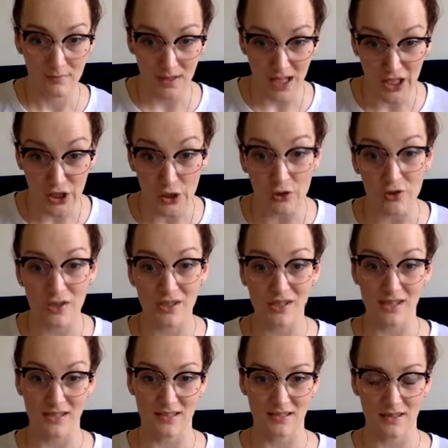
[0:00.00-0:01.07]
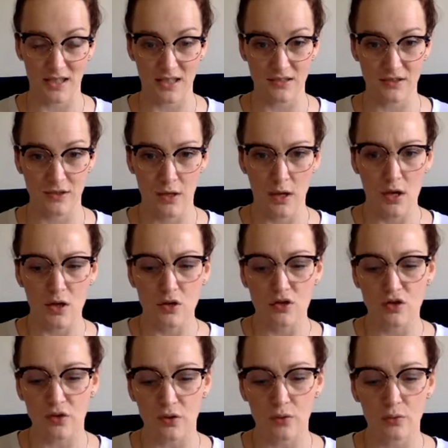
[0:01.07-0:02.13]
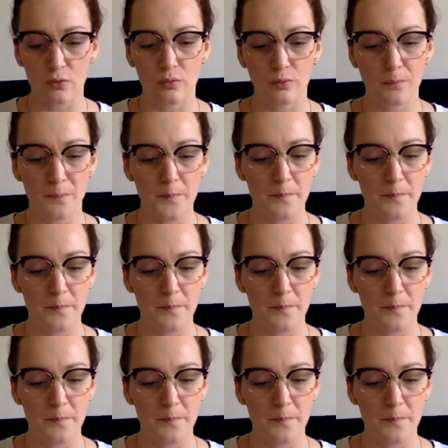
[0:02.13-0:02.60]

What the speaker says: and learn these things. So